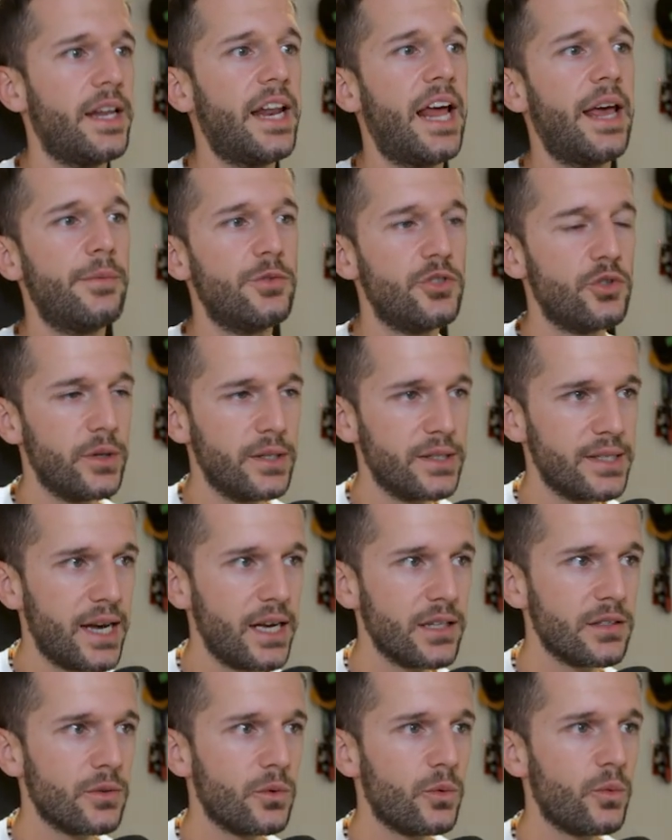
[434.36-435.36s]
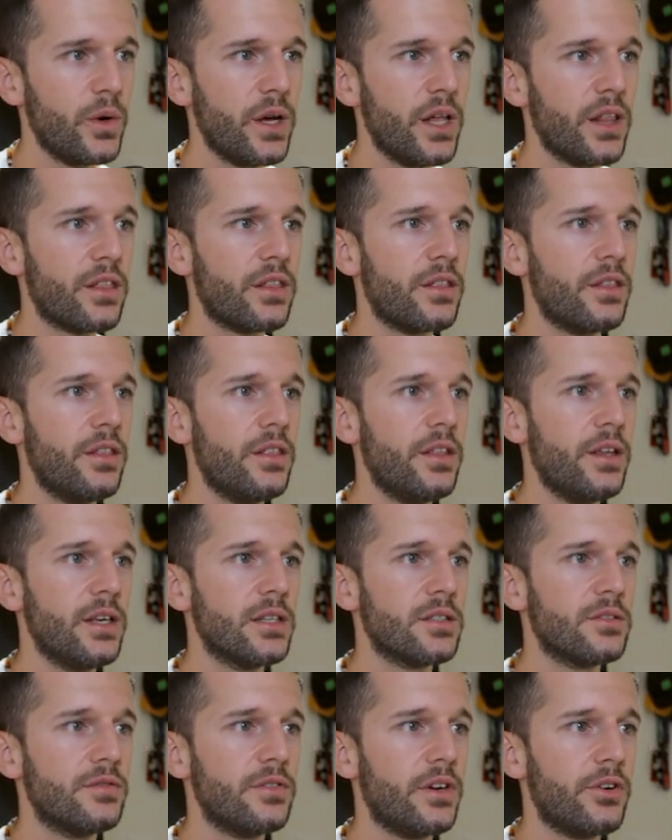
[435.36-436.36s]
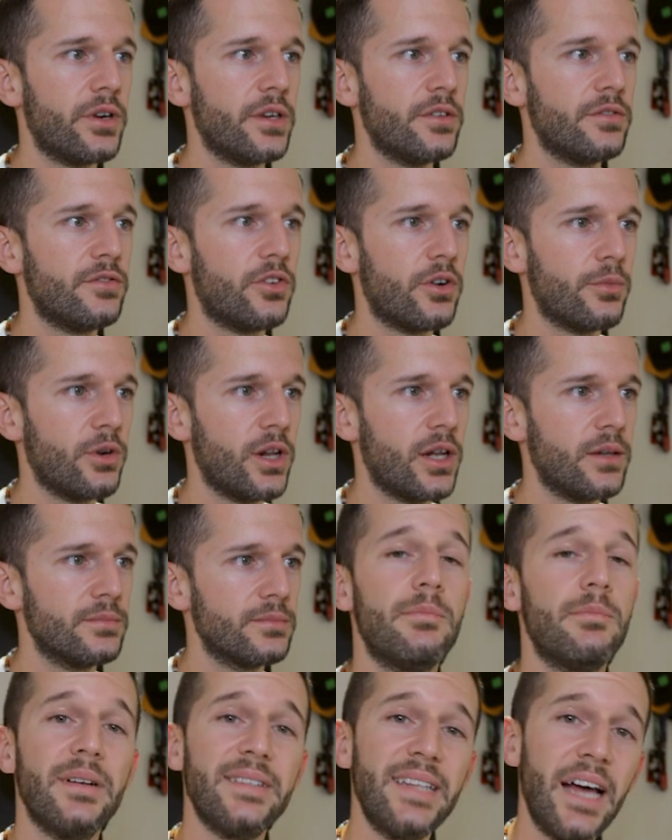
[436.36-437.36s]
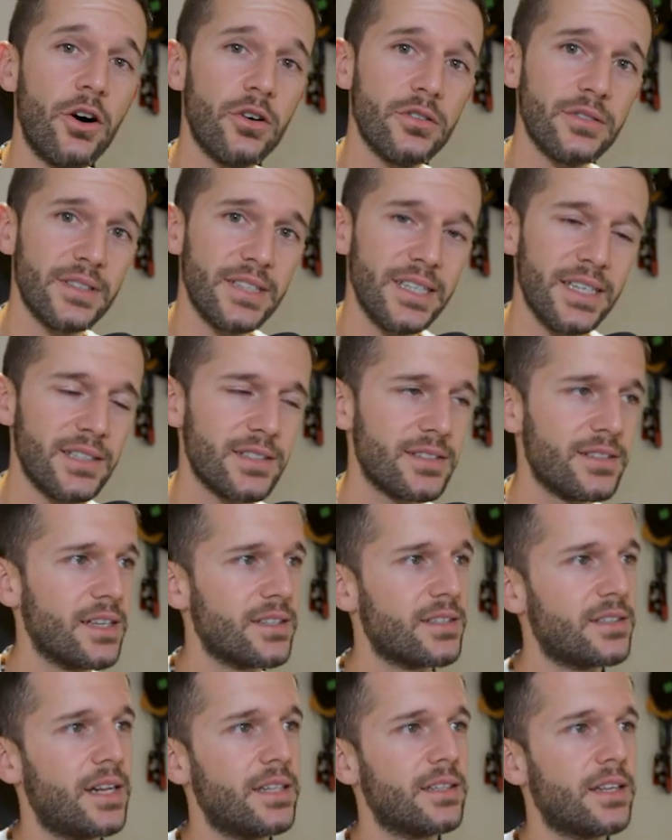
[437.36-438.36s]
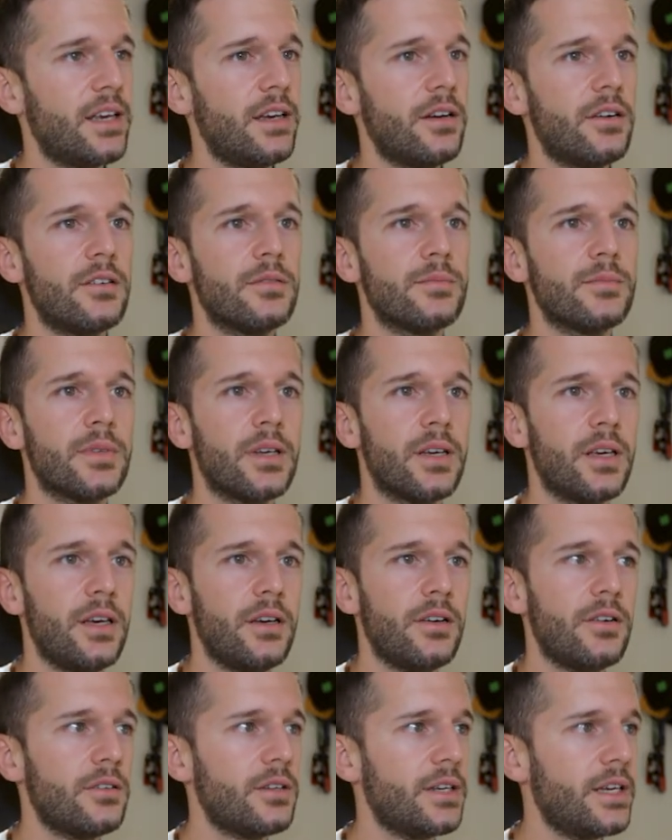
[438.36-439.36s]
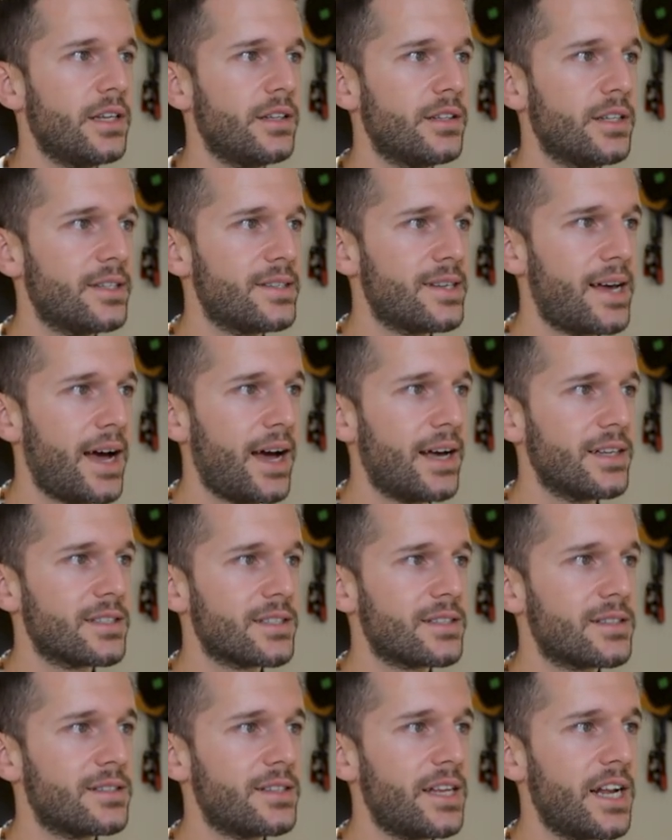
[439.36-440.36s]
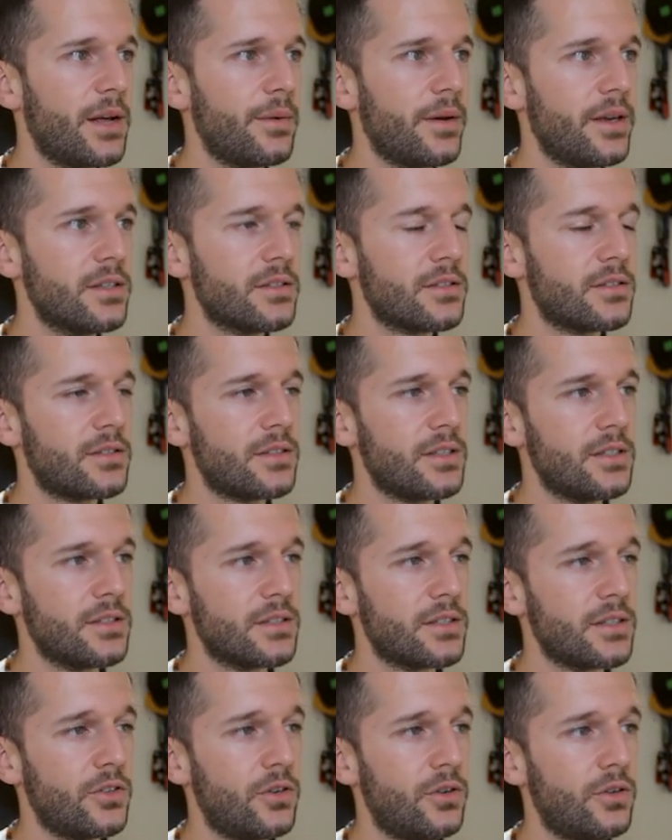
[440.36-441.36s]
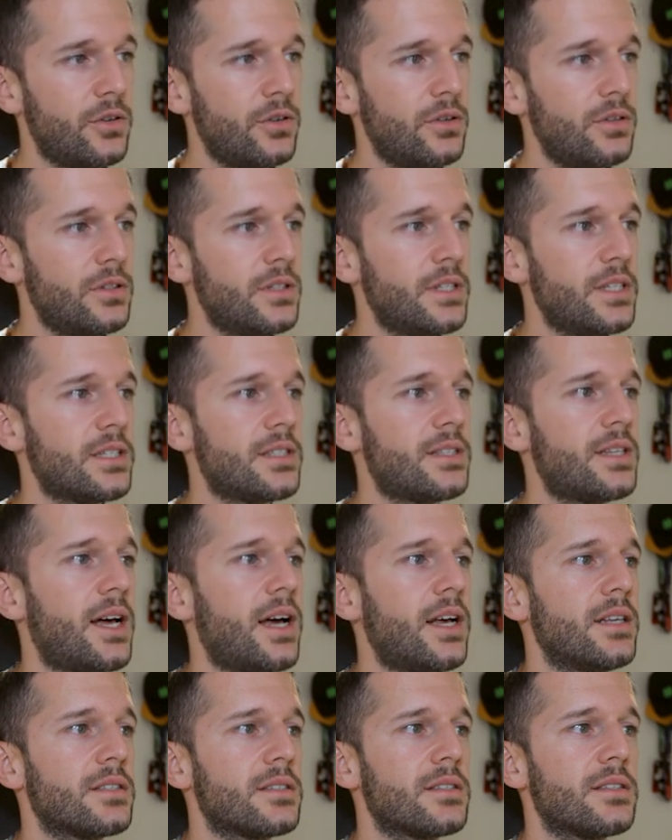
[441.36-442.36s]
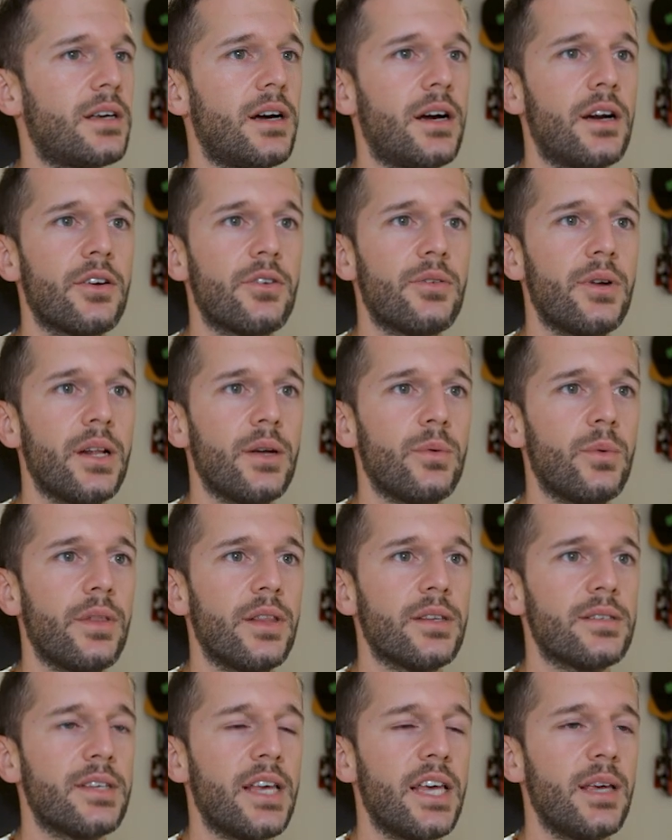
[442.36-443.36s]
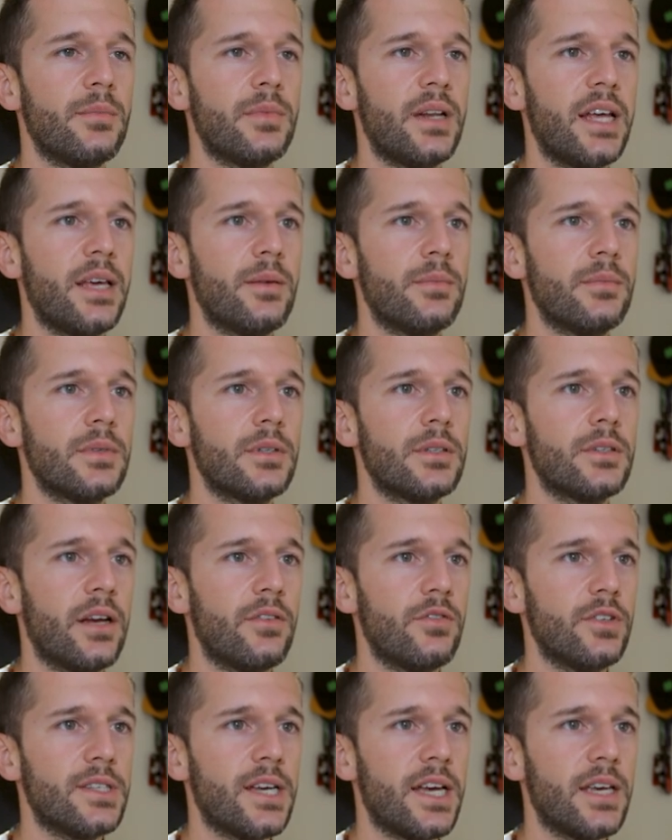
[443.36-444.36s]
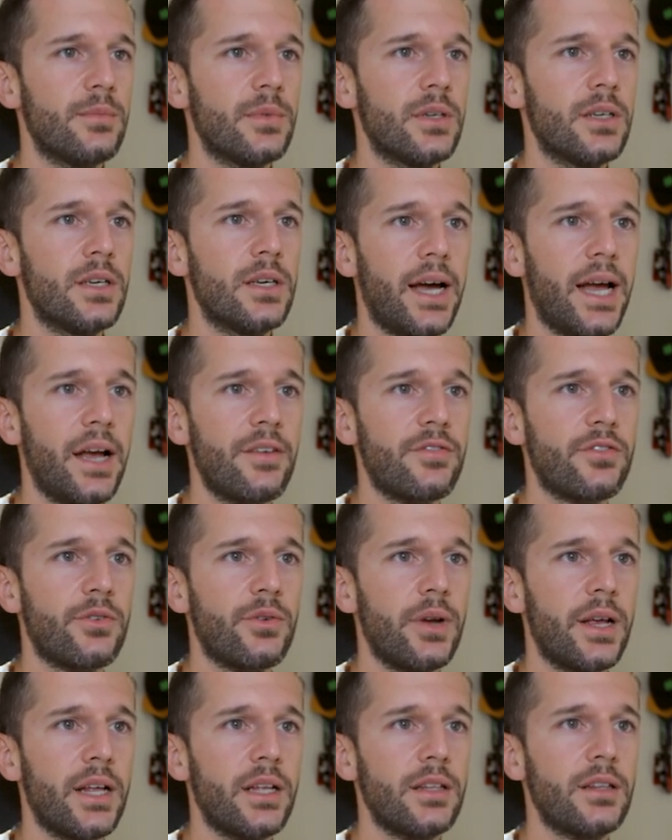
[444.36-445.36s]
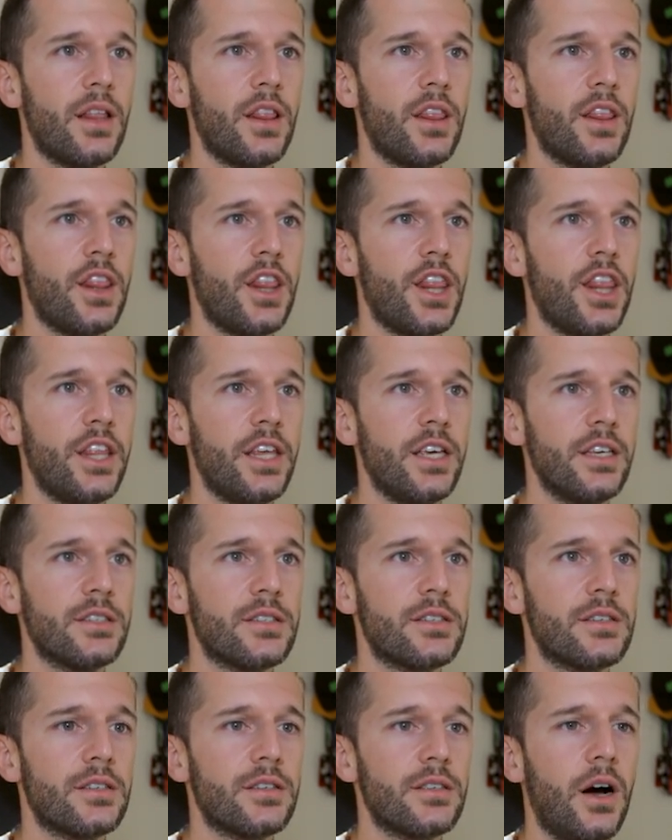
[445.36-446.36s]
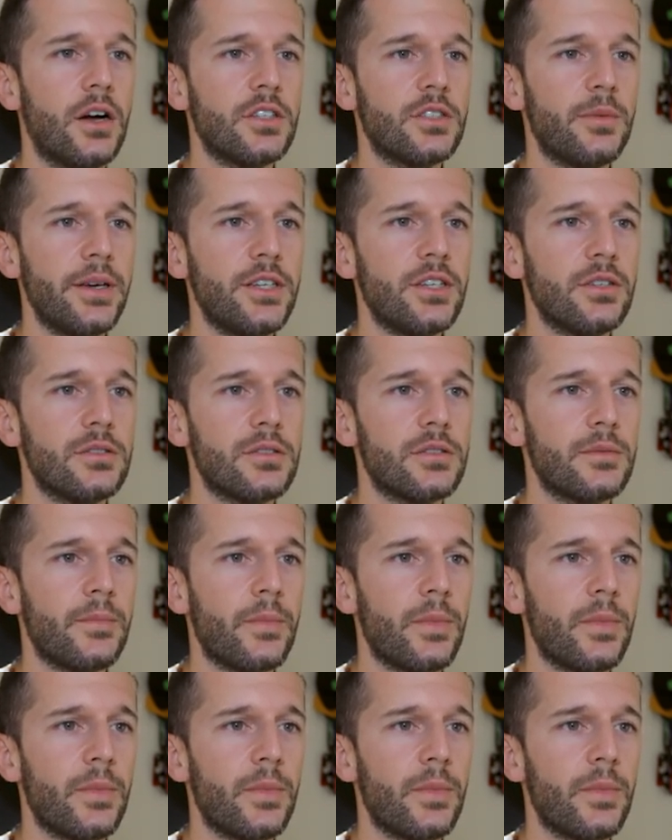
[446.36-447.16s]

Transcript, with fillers: And I am doing that with this very formula. But now this doesn't end here. Here in the tasks database, since all these tasks are created with the same name every time, I have created these automations.